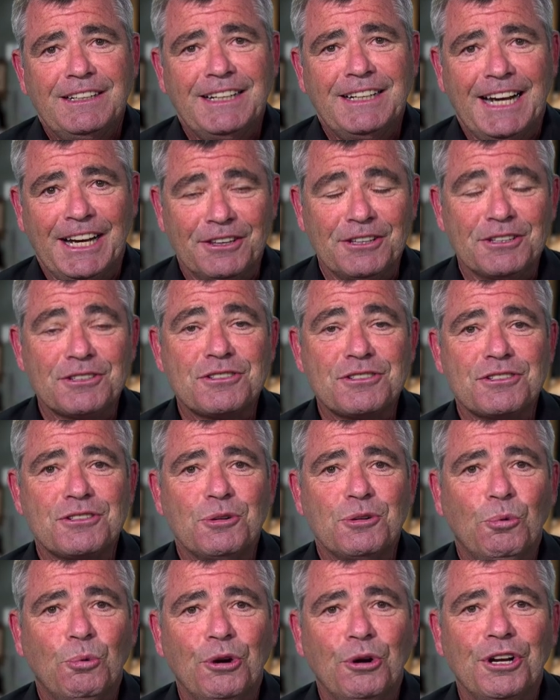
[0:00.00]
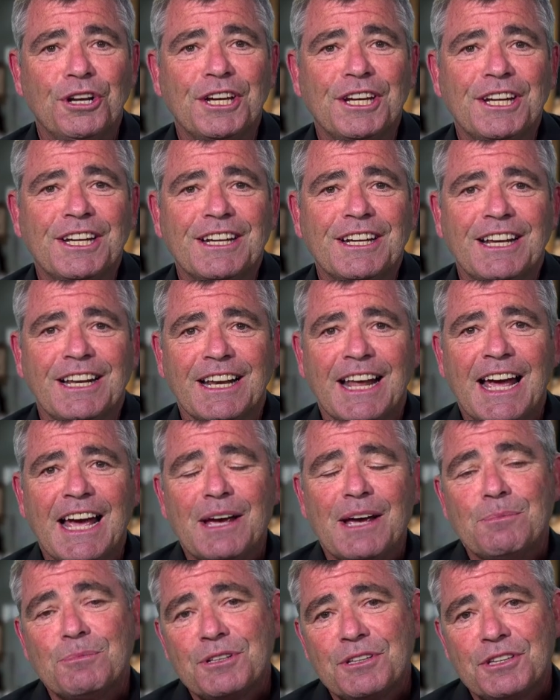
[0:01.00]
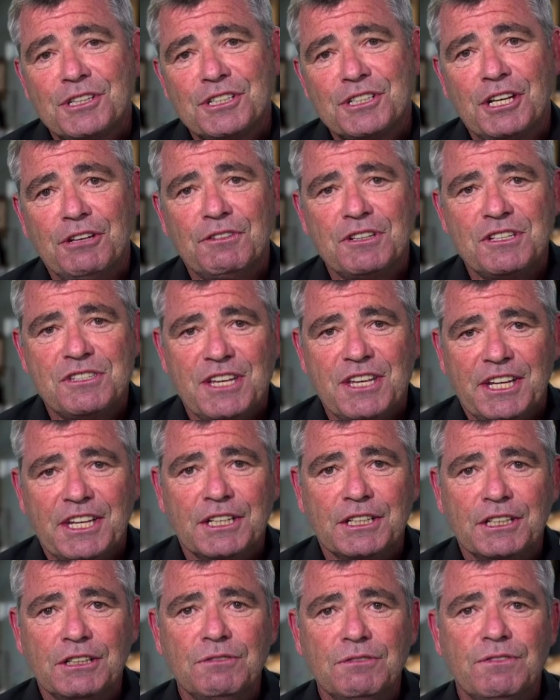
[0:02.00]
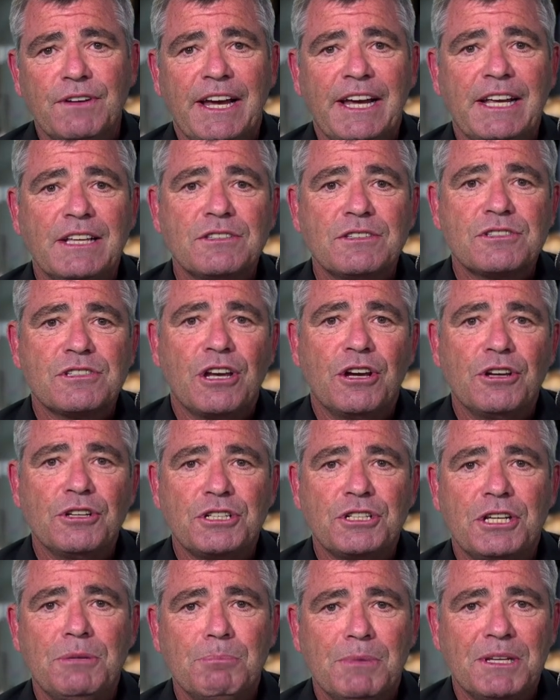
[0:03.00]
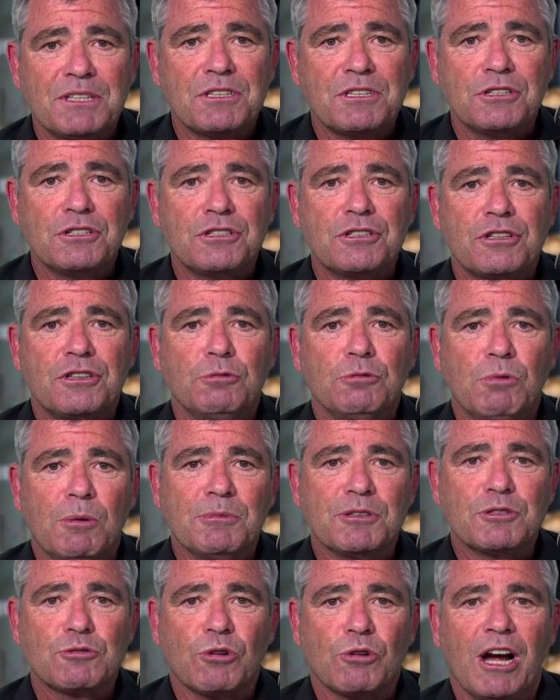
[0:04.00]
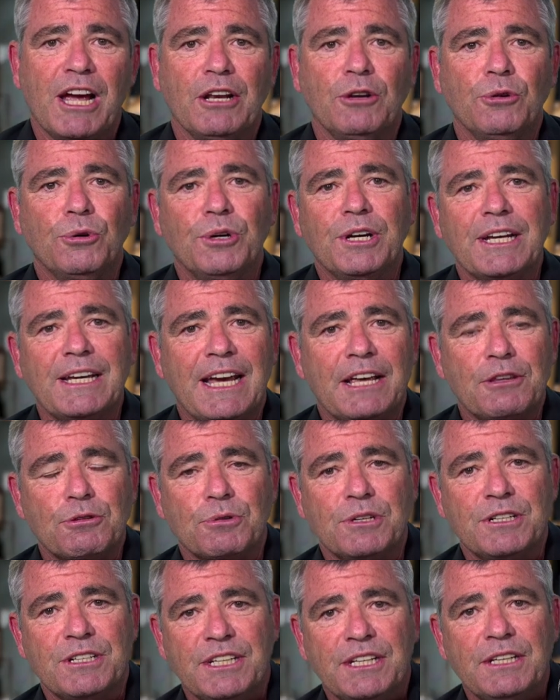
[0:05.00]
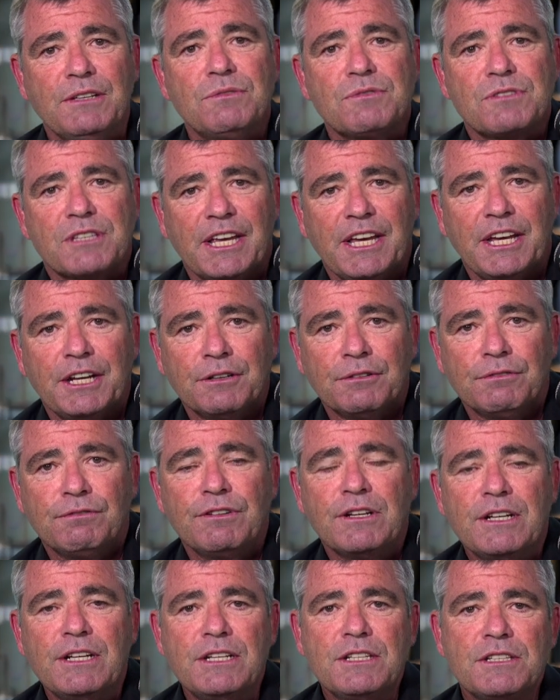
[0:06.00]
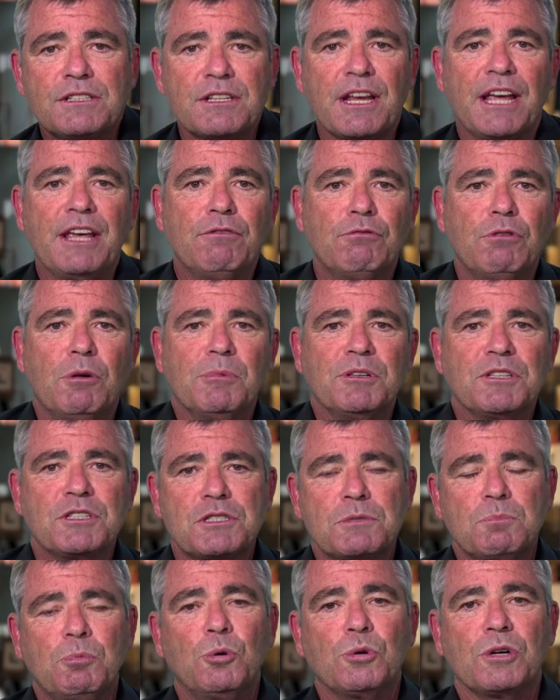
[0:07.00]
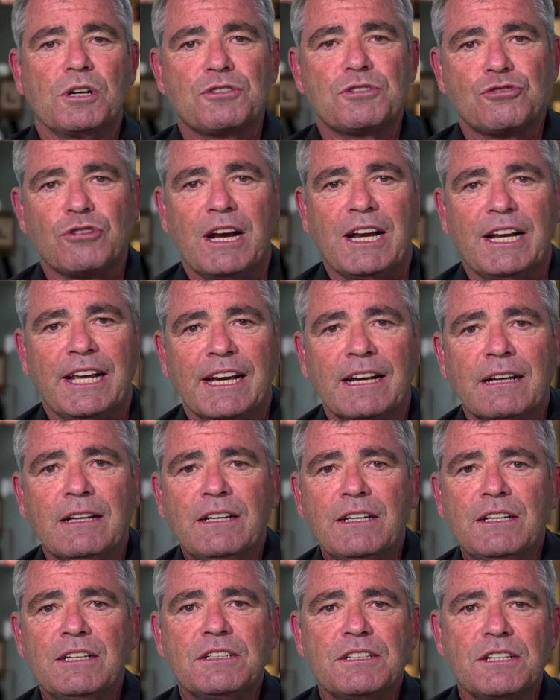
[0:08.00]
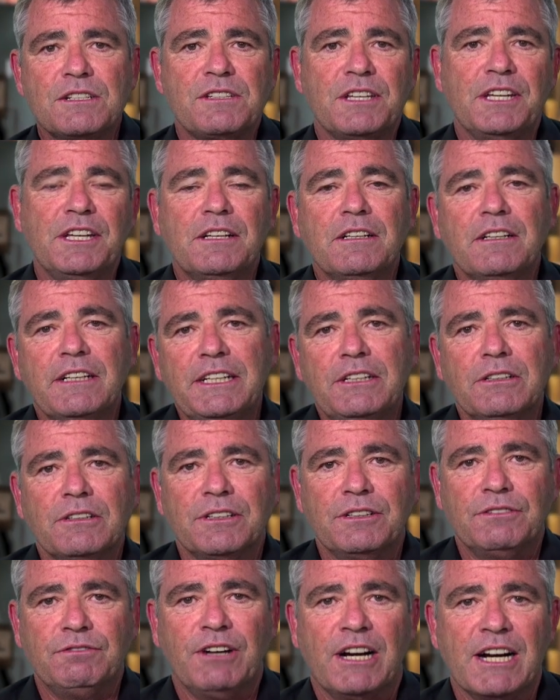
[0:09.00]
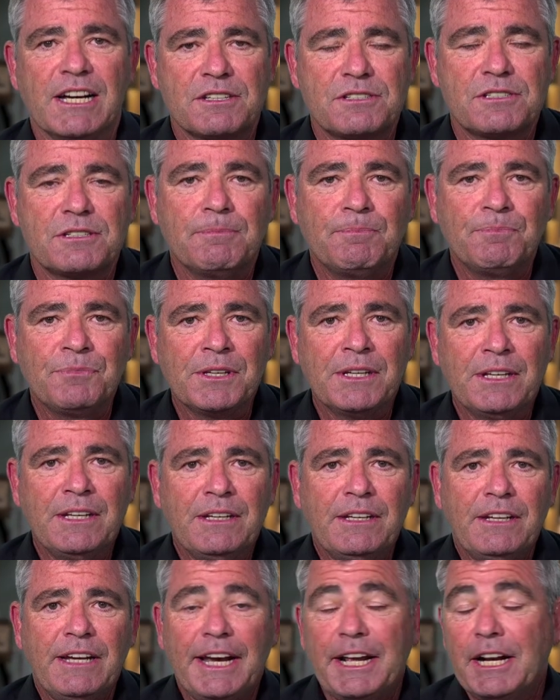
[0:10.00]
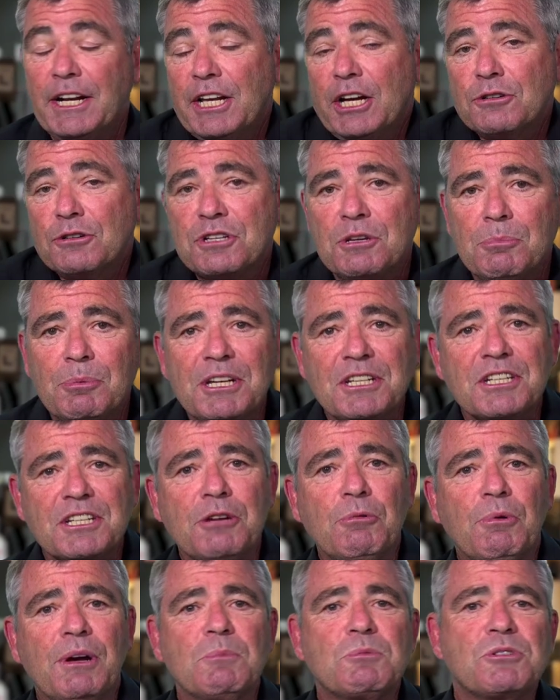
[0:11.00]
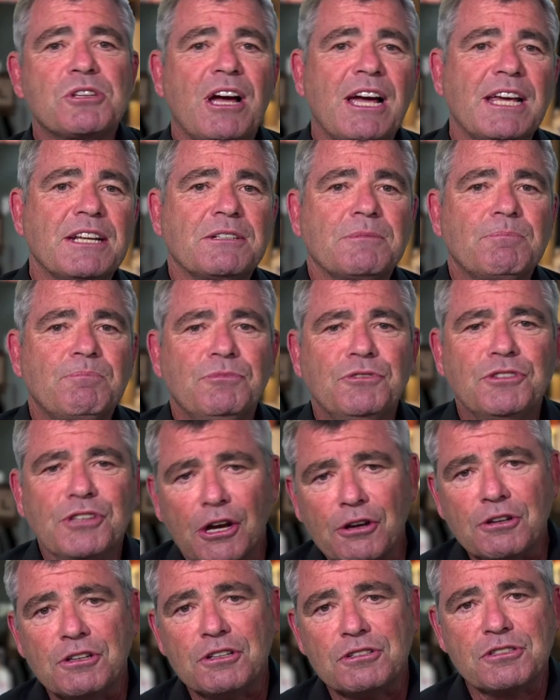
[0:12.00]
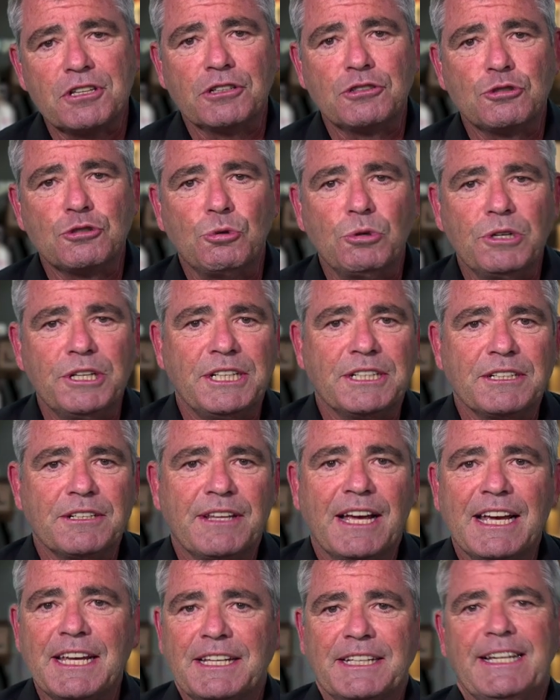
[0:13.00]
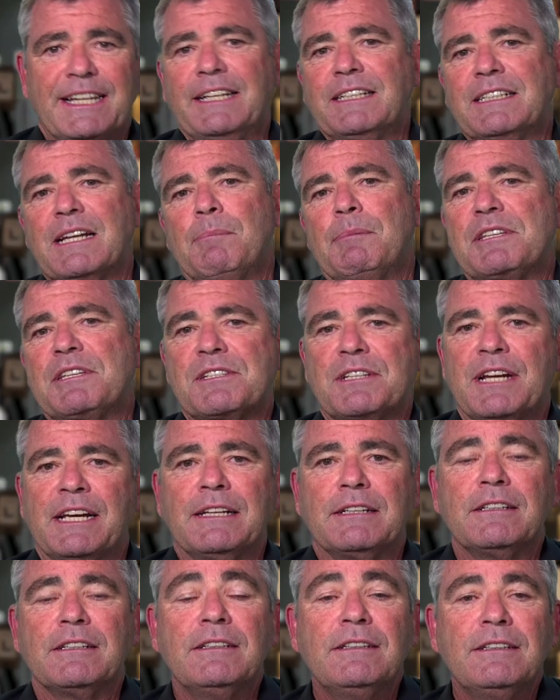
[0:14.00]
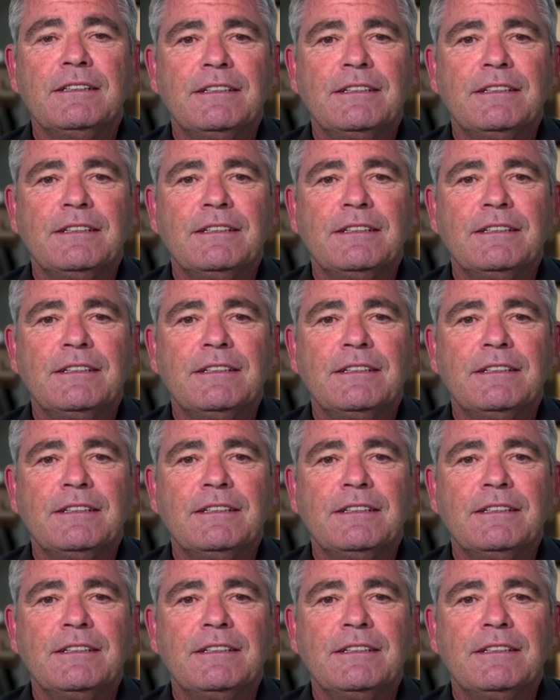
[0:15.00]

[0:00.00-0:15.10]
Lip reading: Now, this wording alarmed the chief executive, and so she messaged the women's right lawyer, Catherine Deves, the head of Save Women's Sport Australia, to seek legal advice. And an LGBT website noticed the tweet. They kicked up a stink.